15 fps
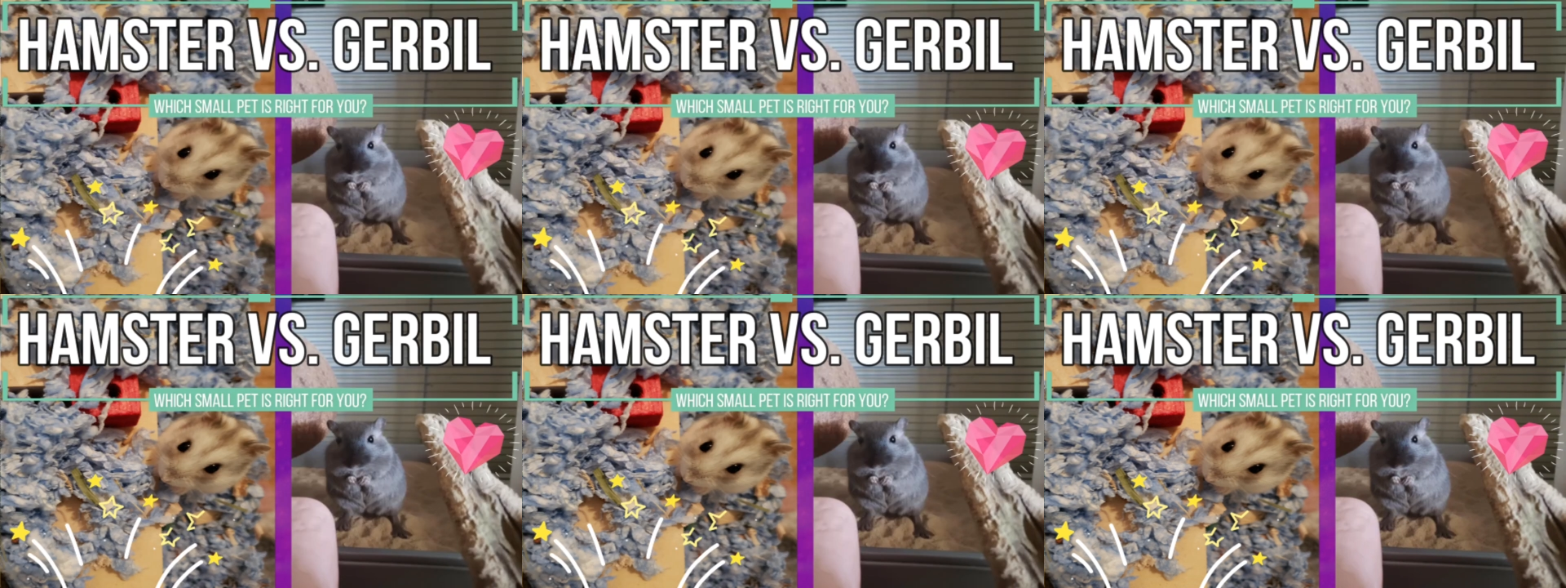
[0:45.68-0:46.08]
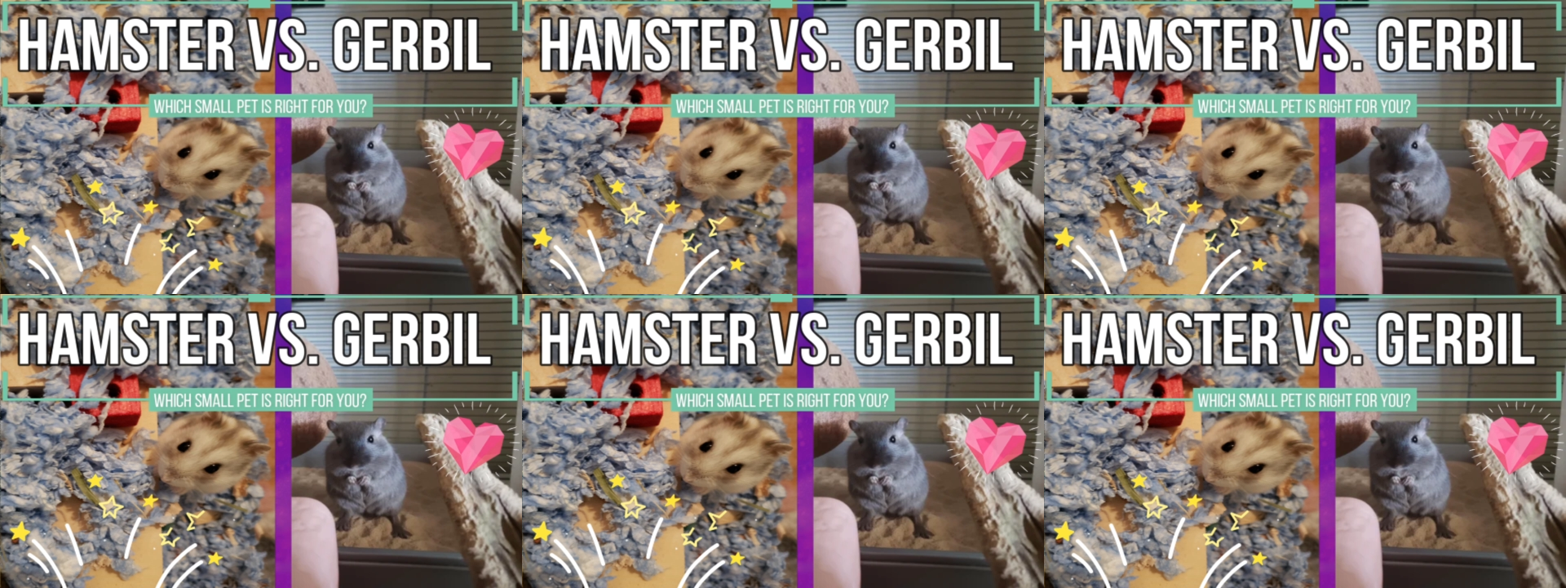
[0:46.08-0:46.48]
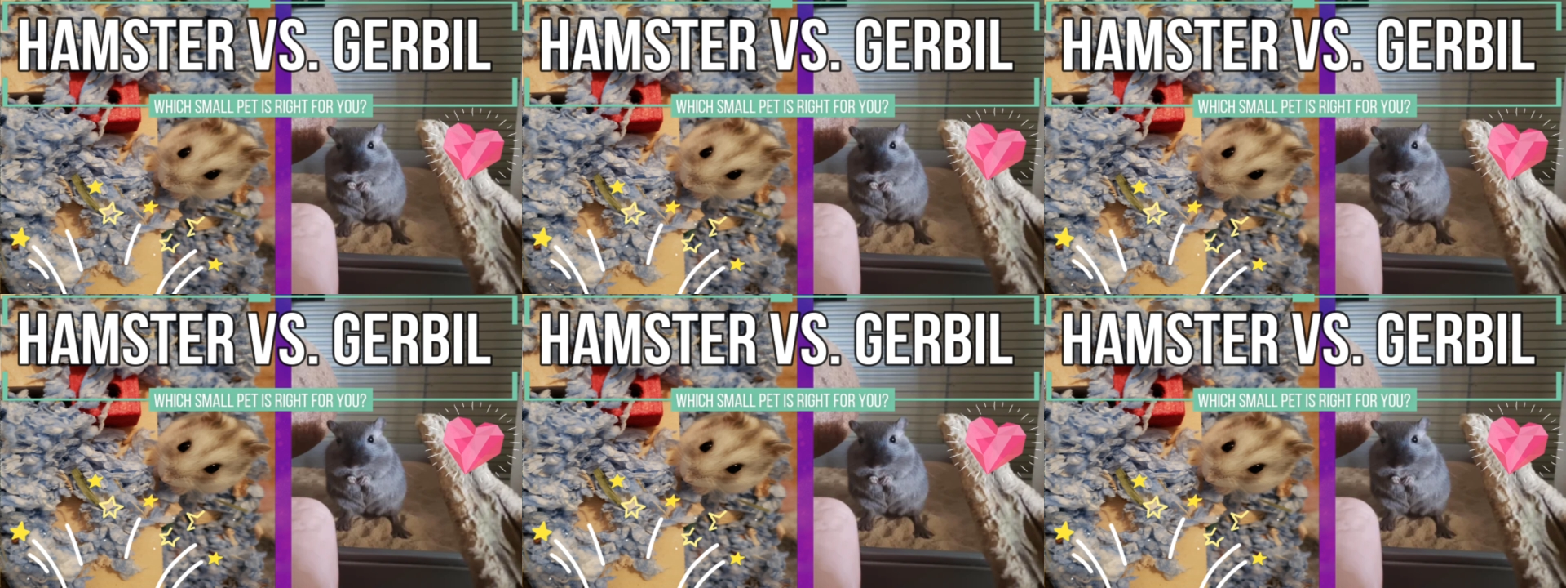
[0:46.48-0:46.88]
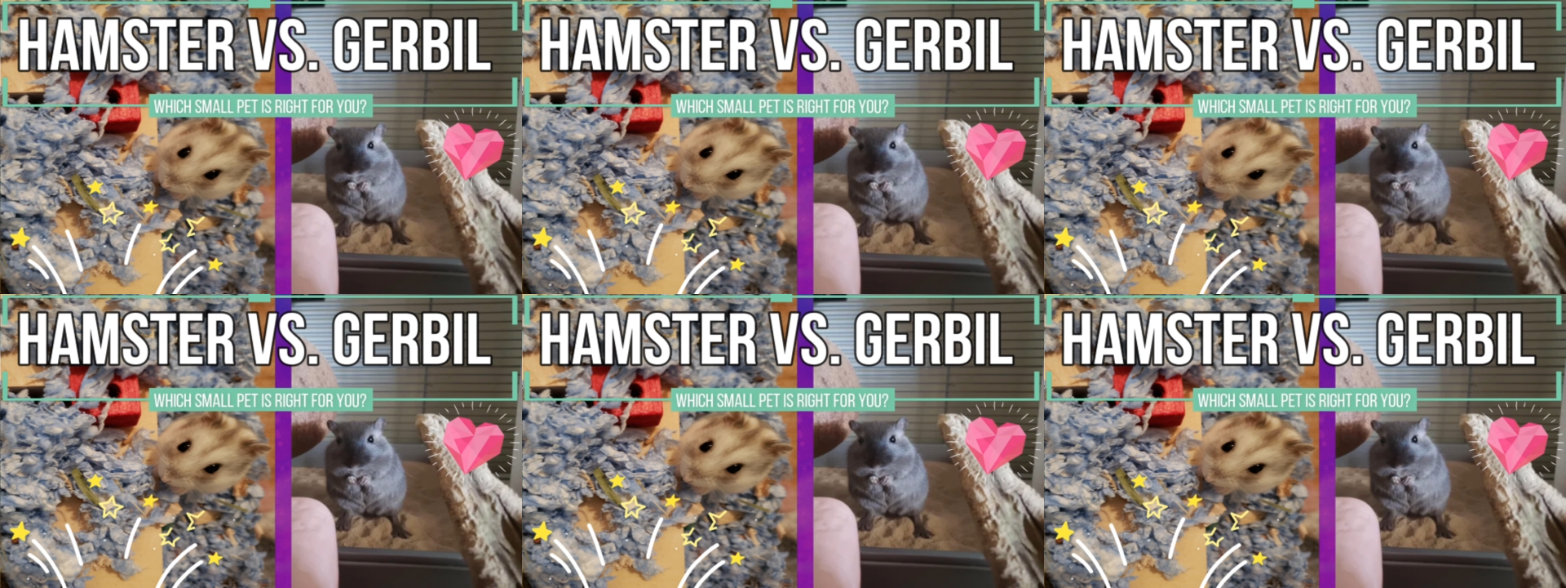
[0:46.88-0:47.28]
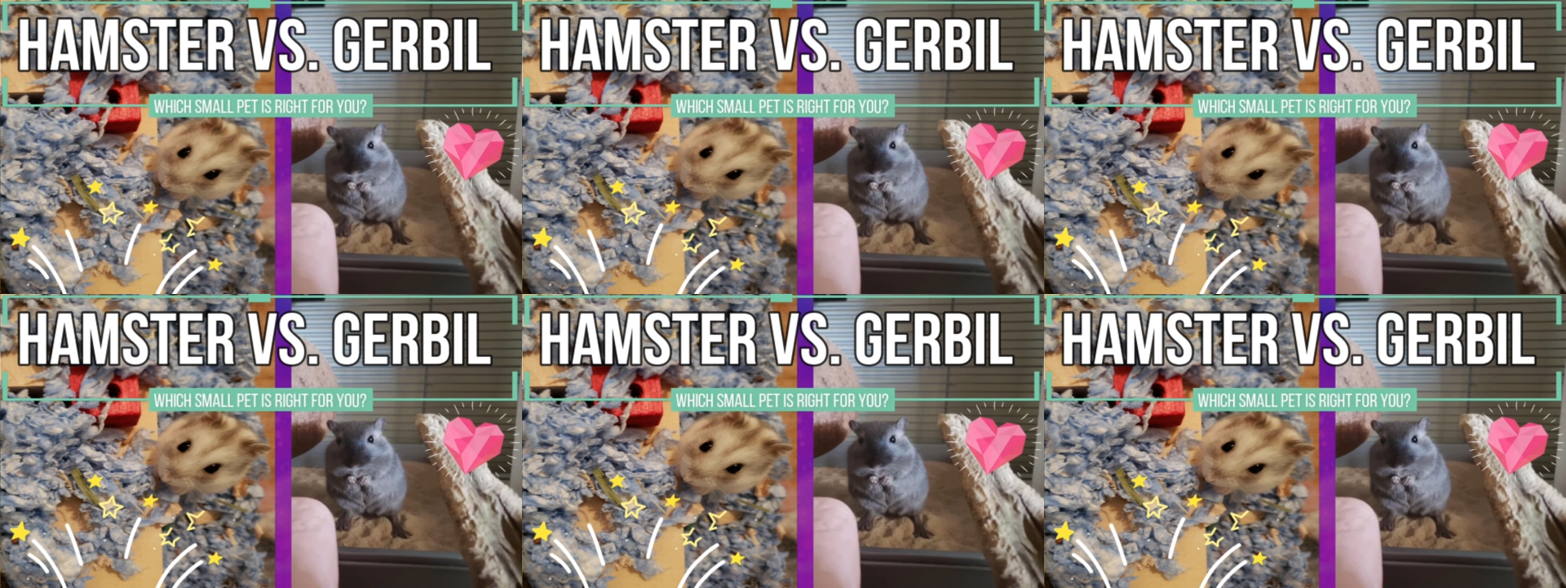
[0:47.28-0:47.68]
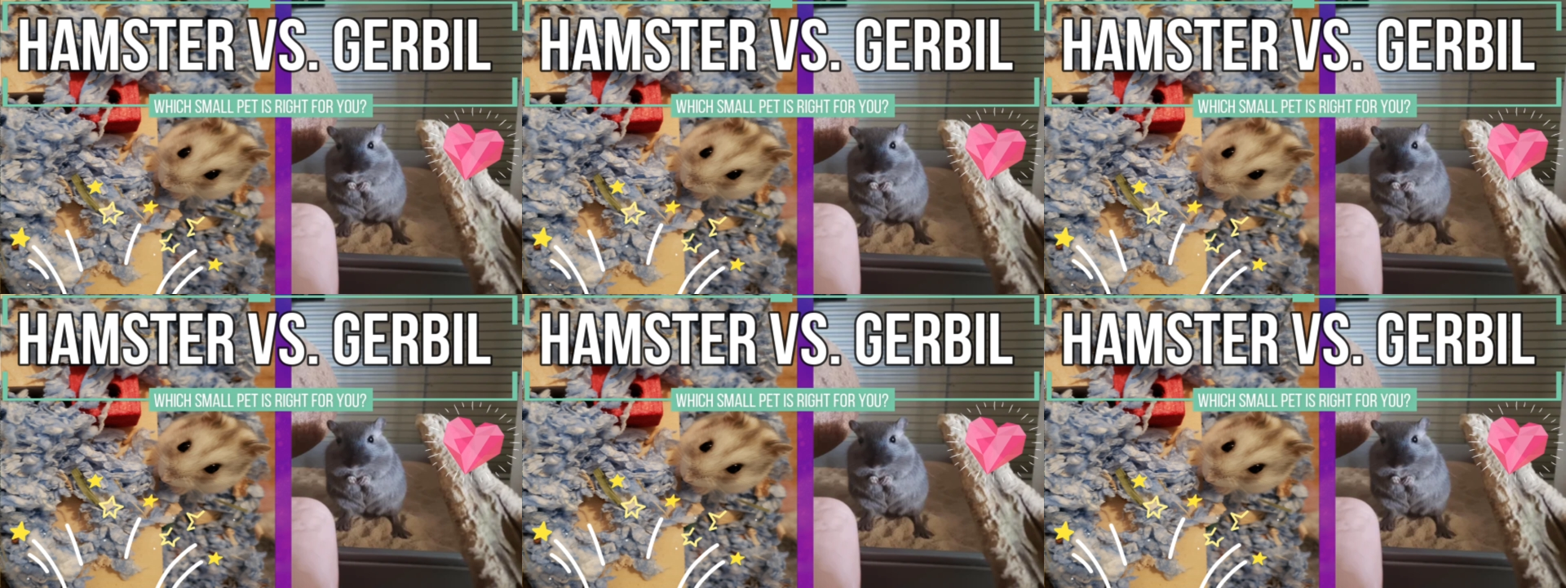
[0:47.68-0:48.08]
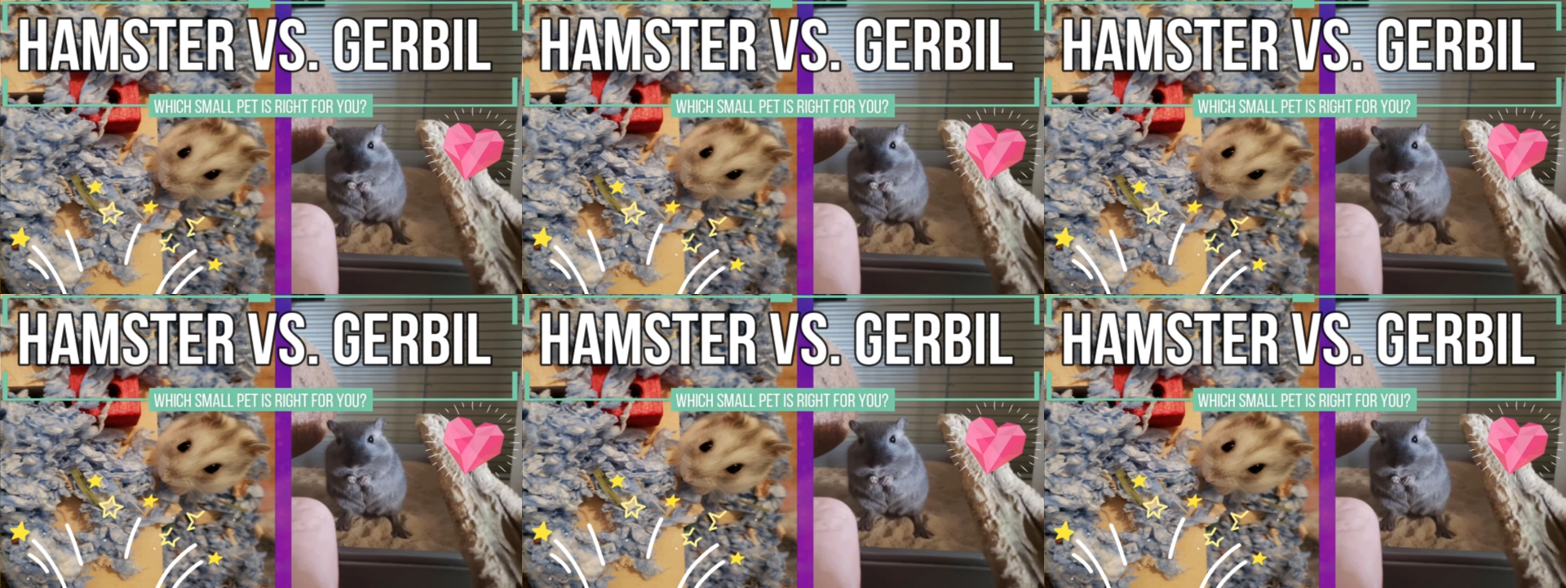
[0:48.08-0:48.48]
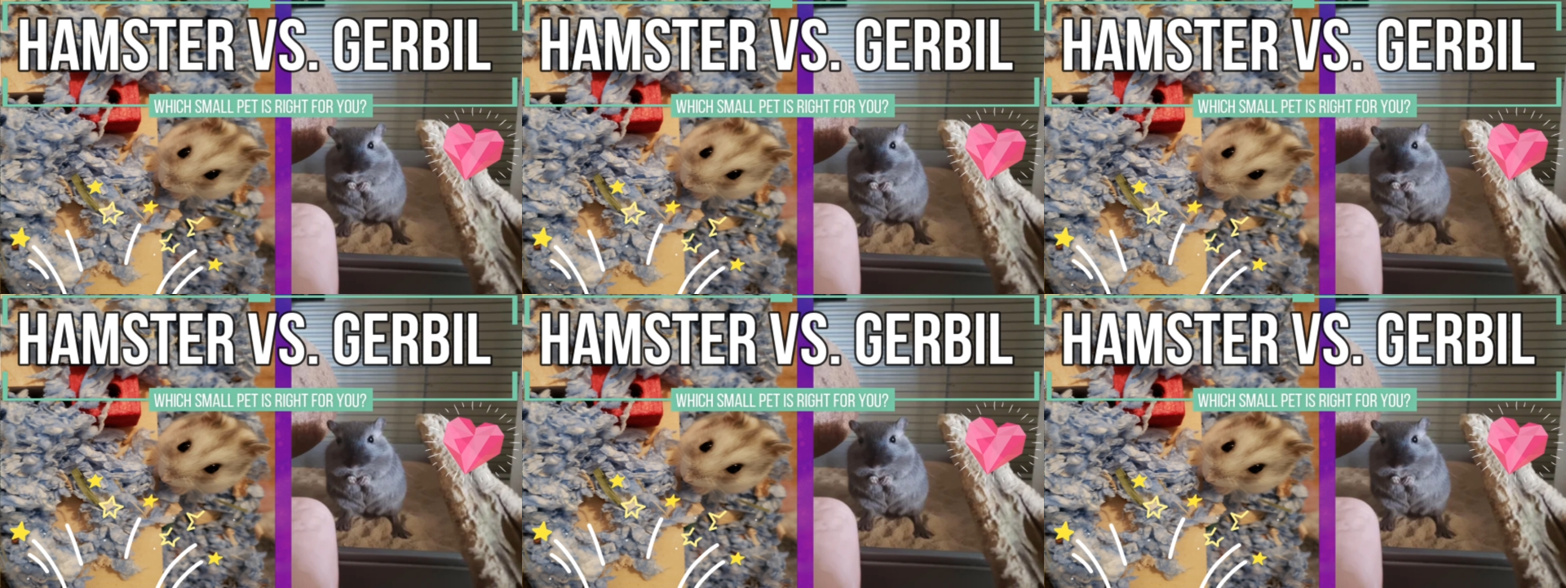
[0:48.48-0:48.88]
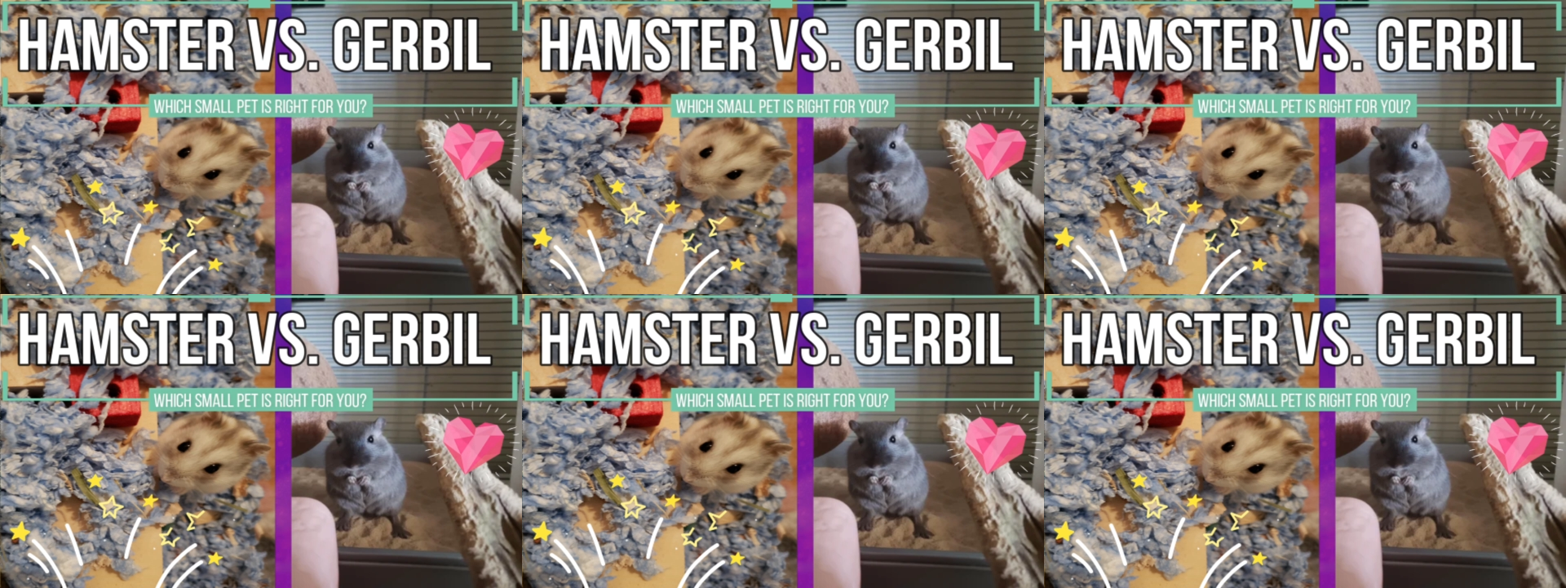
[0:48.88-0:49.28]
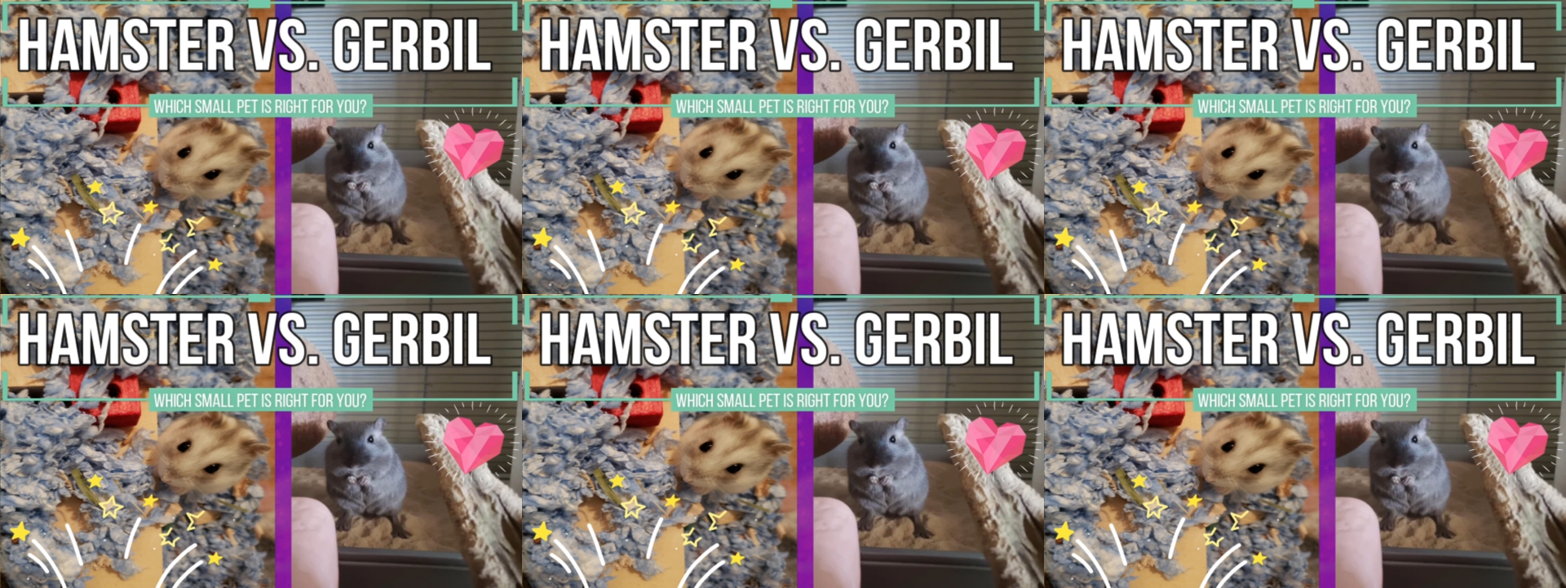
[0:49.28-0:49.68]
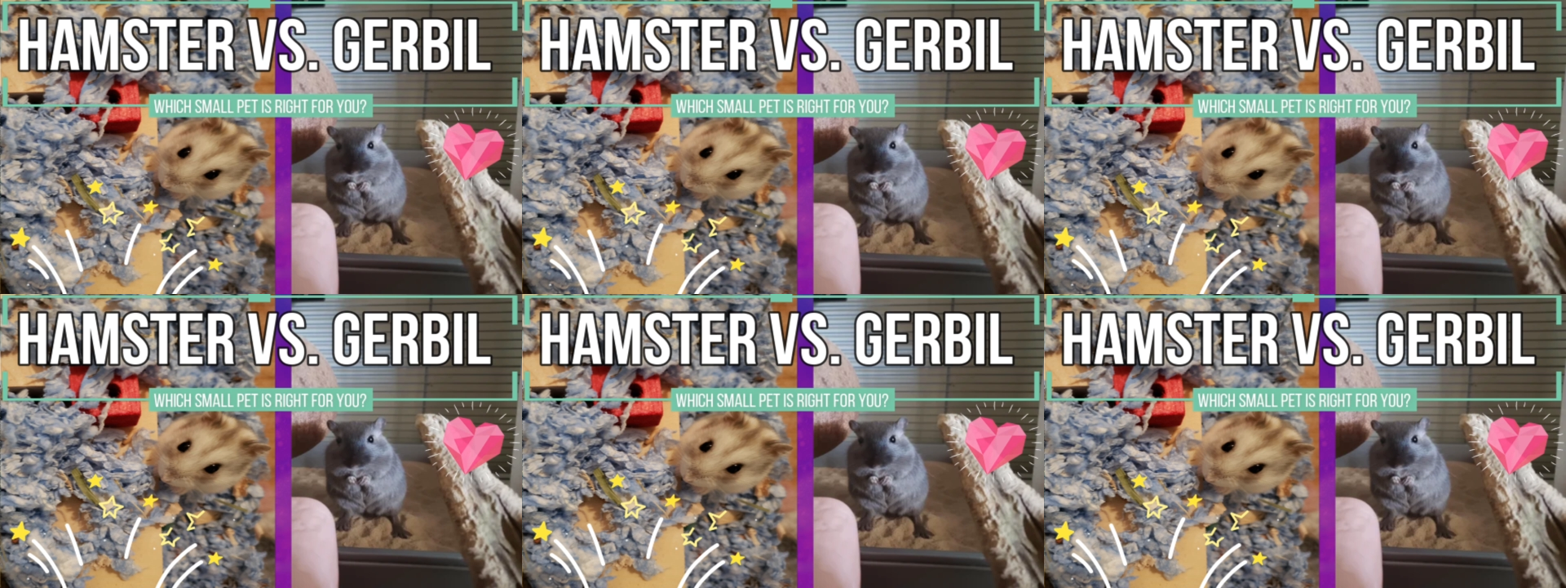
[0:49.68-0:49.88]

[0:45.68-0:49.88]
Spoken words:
(no speaker visible)